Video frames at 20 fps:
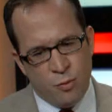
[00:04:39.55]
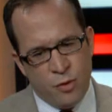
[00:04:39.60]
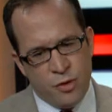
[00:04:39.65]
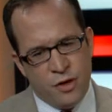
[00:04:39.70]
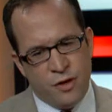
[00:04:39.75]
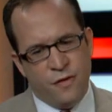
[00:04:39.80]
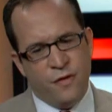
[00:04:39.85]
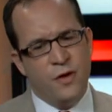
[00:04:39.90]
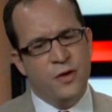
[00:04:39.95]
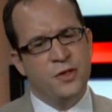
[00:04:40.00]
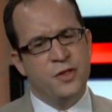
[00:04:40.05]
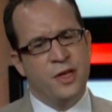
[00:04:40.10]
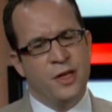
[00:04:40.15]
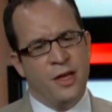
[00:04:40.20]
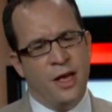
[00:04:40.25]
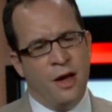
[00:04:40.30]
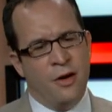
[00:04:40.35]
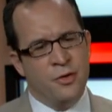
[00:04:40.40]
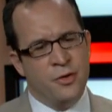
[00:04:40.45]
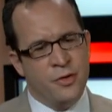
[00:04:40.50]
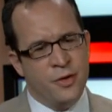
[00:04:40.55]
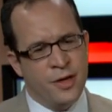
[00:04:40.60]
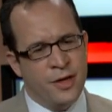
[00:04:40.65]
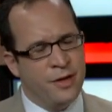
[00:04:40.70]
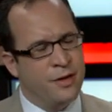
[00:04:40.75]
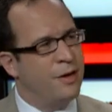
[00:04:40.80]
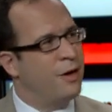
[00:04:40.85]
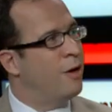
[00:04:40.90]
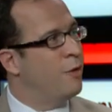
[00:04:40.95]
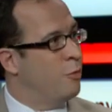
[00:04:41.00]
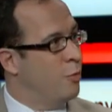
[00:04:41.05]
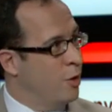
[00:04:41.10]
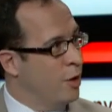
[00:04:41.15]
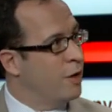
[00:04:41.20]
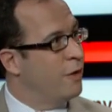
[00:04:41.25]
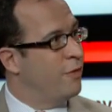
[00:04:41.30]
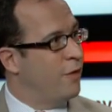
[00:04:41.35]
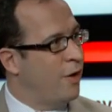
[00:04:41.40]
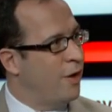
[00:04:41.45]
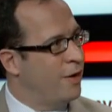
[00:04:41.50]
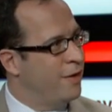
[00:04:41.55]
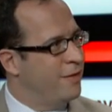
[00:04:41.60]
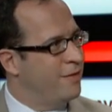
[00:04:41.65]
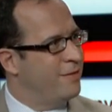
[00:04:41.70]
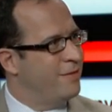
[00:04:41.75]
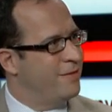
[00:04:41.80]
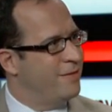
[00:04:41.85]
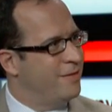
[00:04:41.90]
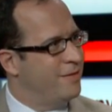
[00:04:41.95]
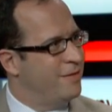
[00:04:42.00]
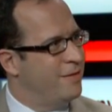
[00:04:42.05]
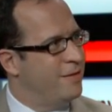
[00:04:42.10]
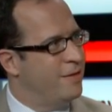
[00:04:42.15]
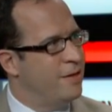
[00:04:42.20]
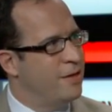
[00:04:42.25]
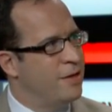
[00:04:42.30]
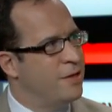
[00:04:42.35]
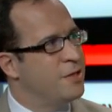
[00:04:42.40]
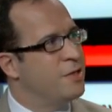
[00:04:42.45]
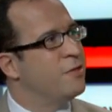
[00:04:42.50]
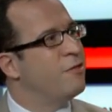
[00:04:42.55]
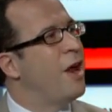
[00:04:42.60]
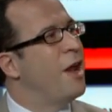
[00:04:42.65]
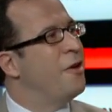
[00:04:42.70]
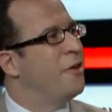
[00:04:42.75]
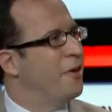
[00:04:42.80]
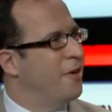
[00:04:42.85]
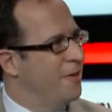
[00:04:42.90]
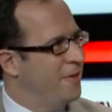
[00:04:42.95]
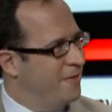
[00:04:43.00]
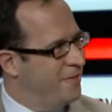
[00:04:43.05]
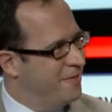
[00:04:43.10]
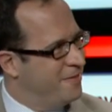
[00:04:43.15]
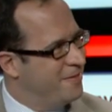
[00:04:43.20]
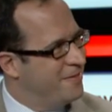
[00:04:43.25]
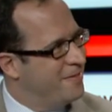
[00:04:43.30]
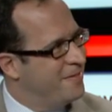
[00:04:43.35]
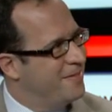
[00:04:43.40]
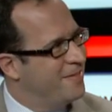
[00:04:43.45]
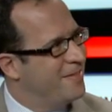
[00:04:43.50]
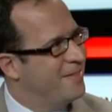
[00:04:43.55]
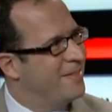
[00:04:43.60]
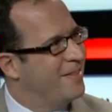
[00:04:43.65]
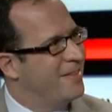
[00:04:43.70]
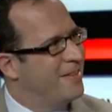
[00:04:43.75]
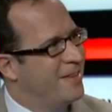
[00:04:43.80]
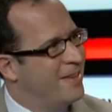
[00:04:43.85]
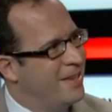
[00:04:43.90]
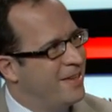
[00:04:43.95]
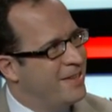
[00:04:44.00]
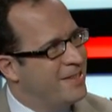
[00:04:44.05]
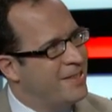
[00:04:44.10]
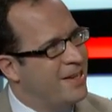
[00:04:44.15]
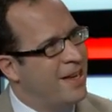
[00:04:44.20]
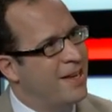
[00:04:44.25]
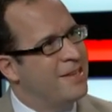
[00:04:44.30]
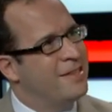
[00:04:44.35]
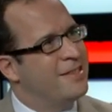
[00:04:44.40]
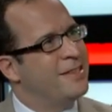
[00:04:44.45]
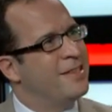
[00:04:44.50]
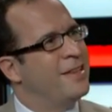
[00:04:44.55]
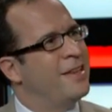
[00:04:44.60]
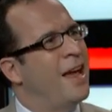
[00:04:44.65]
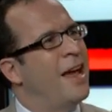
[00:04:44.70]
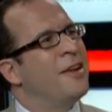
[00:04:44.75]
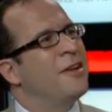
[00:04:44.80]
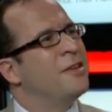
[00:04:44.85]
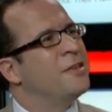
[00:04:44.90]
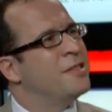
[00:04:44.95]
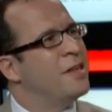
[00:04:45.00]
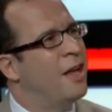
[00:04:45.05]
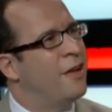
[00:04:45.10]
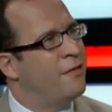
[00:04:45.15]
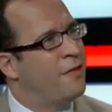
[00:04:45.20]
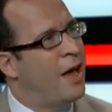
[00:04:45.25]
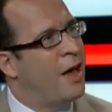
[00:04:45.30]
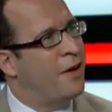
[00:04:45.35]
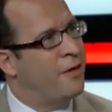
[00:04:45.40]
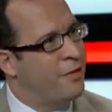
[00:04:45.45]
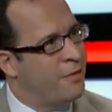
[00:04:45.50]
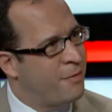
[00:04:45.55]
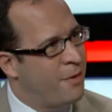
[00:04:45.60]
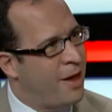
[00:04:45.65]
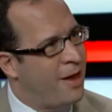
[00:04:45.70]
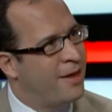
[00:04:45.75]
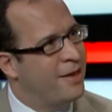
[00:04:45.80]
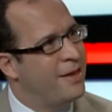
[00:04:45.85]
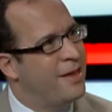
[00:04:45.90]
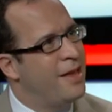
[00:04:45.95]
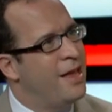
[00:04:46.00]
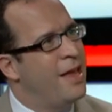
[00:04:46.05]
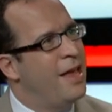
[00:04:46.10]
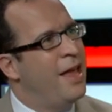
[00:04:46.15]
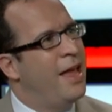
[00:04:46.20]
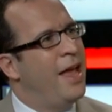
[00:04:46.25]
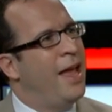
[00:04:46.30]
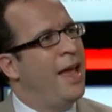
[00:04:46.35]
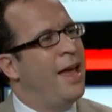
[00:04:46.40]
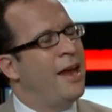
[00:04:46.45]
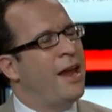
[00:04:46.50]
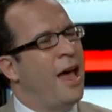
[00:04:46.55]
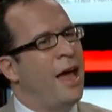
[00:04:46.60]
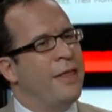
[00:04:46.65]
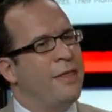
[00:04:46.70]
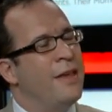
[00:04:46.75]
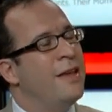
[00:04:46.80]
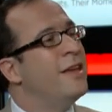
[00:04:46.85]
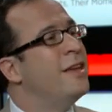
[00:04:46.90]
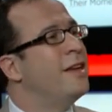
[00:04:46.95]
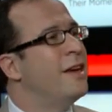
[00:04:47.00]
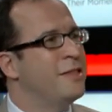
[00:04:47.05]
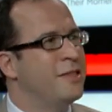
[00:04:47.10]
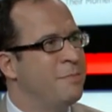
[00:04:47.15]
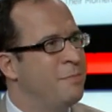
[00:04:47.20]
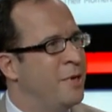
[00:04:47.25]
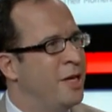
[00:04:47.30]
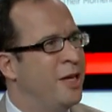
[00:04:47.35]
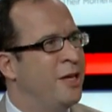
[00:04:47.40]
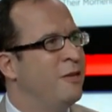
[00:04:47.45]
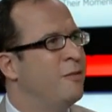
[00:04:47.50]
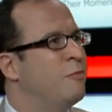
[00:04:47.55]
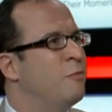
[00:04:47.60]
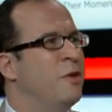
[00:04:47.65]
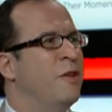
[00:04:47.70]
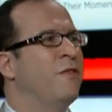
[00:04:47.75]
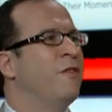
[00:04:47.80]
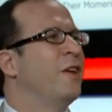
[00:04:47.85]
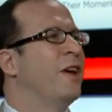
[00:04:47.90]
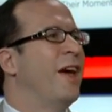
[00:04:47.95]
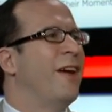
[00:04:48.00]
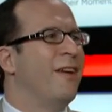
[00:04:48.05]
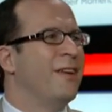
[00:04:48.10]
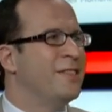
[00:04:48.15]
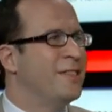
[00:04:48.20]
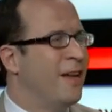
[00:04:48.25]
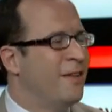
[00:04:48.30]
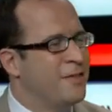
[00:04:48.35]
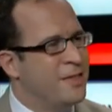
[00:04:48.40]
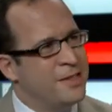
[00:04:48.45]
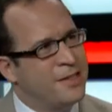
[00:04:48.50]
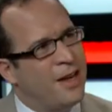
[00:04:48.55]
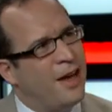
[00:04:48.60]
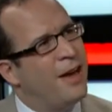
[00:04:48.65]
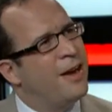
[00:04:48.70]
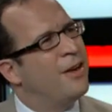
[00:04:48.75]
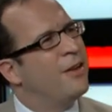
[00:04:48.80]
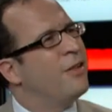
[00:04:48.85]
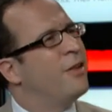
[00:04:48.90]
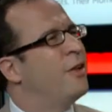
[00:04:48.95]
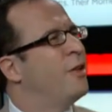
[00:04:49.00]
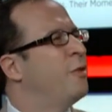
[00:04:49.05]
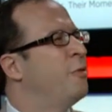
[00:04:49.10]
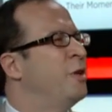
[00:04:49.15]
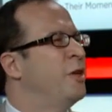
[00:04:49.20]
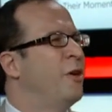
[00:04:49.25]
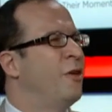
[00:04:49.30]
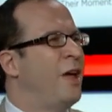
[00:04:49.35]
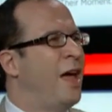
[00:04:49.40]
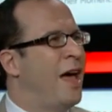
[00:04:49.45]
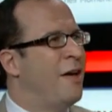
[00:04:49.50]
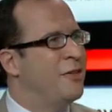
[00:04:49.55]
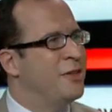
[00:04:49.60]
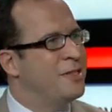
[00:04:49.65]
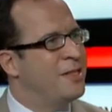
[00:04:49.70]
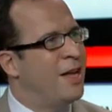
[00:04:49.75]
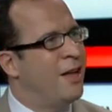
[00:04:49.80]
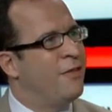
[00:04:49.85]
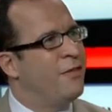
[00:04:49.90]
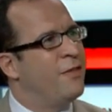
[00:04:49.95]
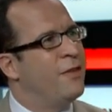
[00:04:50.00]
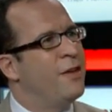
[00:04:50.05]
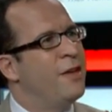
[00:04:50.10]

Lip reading: when you're first encountering a work of art, surrender. He says, get yourself out of the way. And I think he doesn't mean we forget ourselves entirely, that we don't have a self,